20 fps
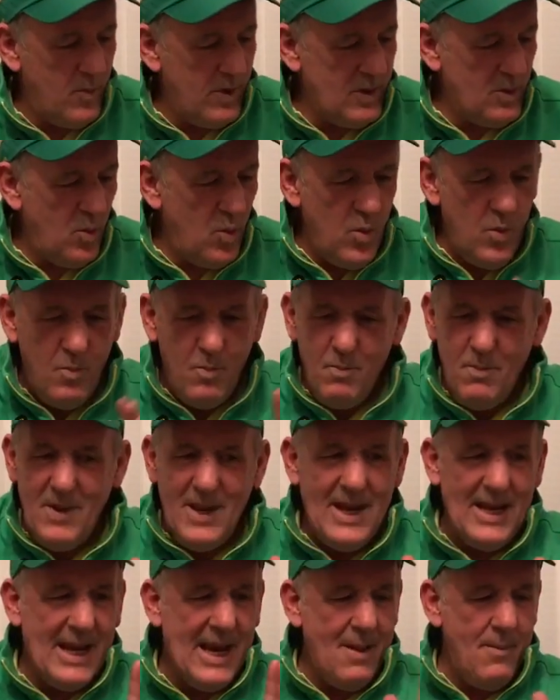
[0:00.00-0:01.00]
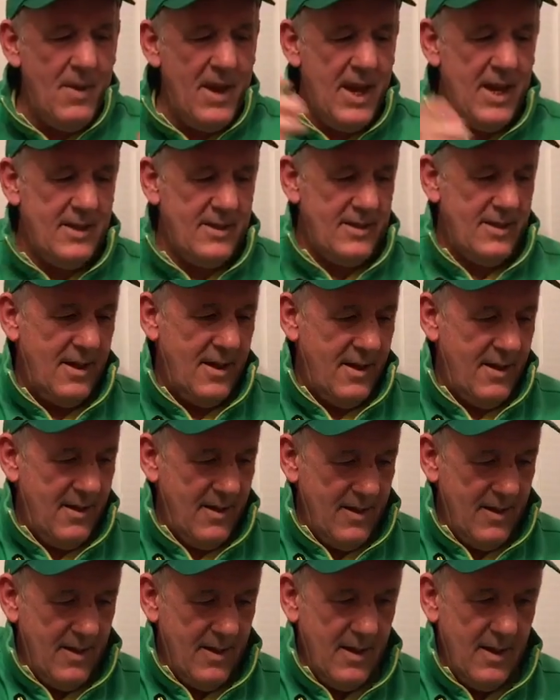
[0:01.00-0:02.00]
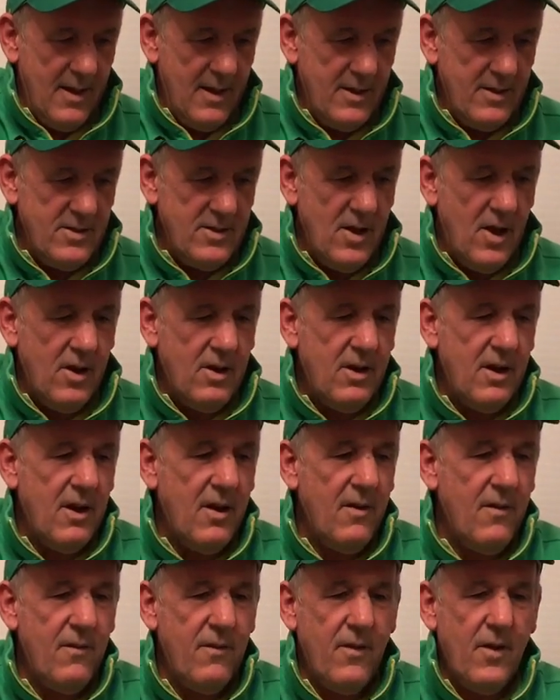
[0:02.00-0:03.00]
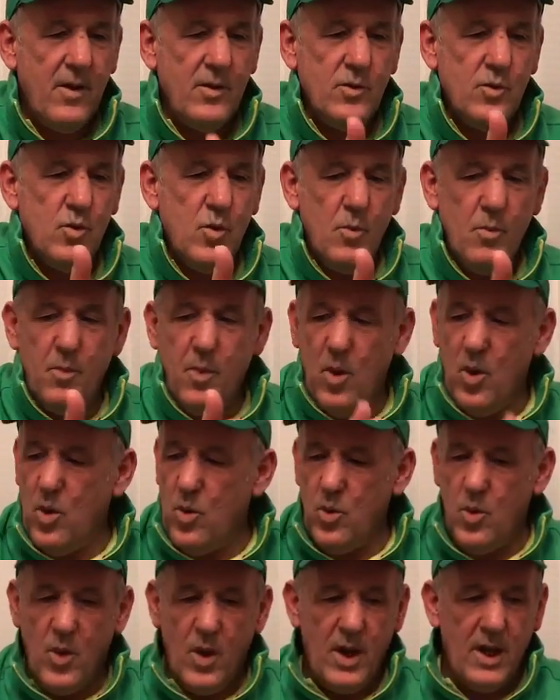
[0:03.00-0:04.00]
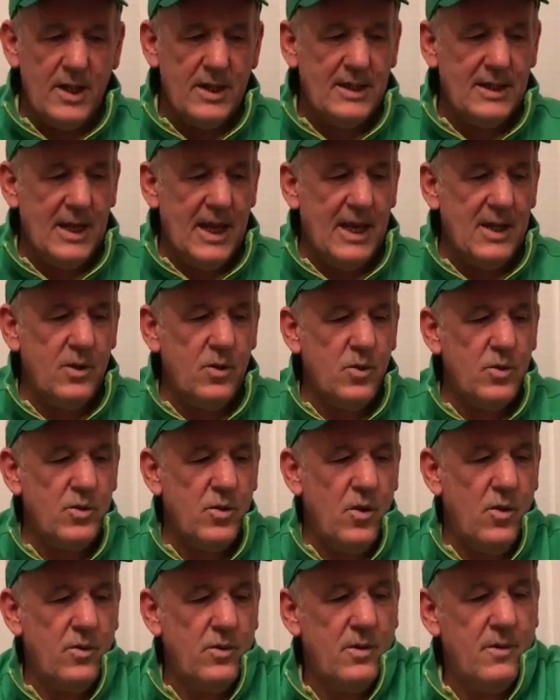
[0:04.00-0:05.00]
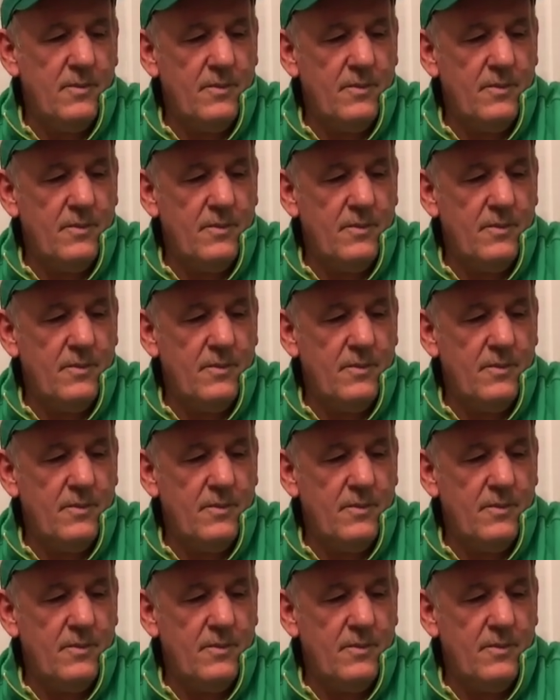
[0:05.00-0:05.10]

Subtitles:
We don't make a mess. Jug, funnel, bottle, can't go wrong.